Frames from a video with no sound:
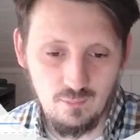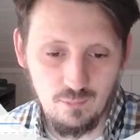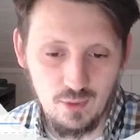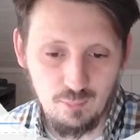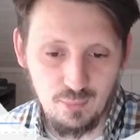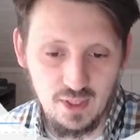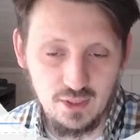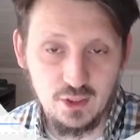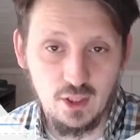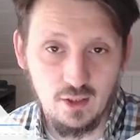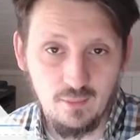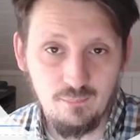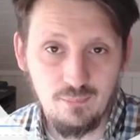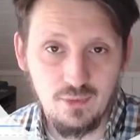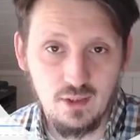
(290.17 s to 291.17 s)

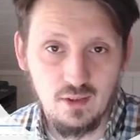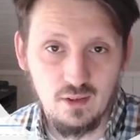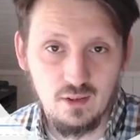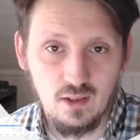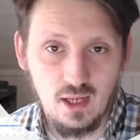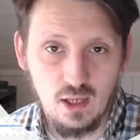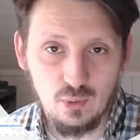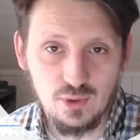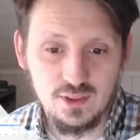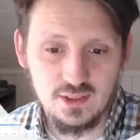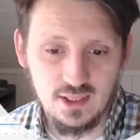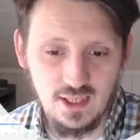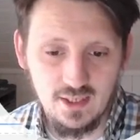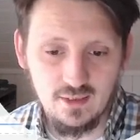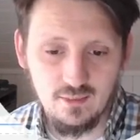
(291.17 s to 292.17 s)
pressure
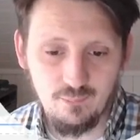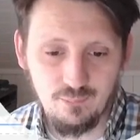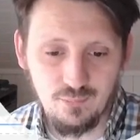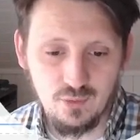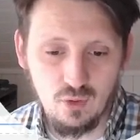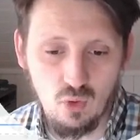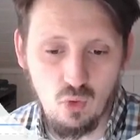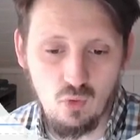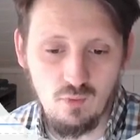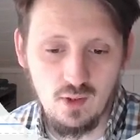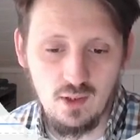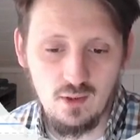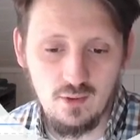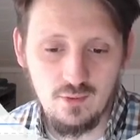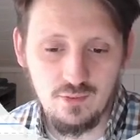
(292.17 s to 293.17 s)
outside
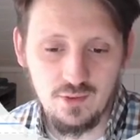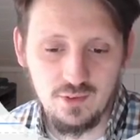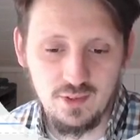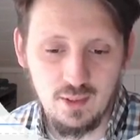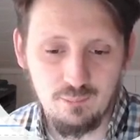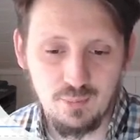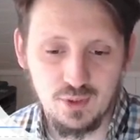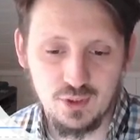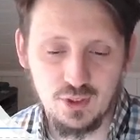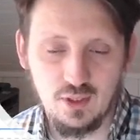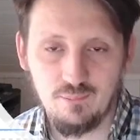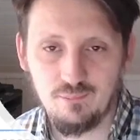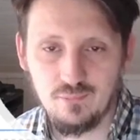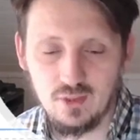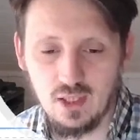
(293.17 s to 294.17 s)
over the
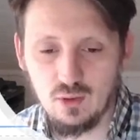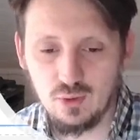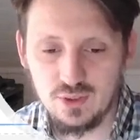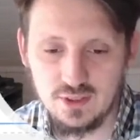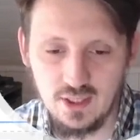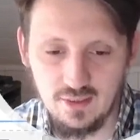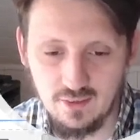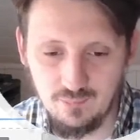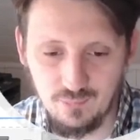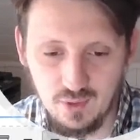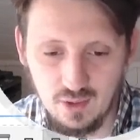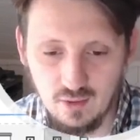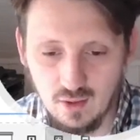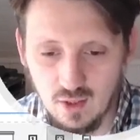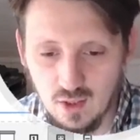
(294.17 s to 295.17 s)
temperature outside.
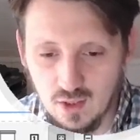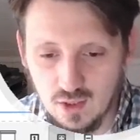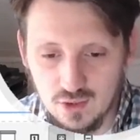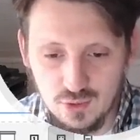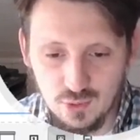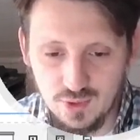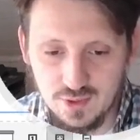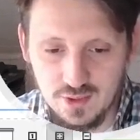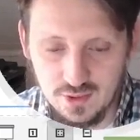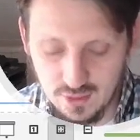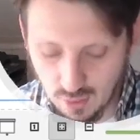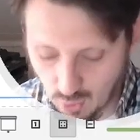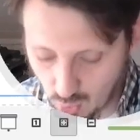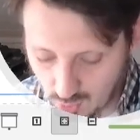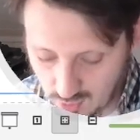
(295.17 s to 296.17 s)
So this is the only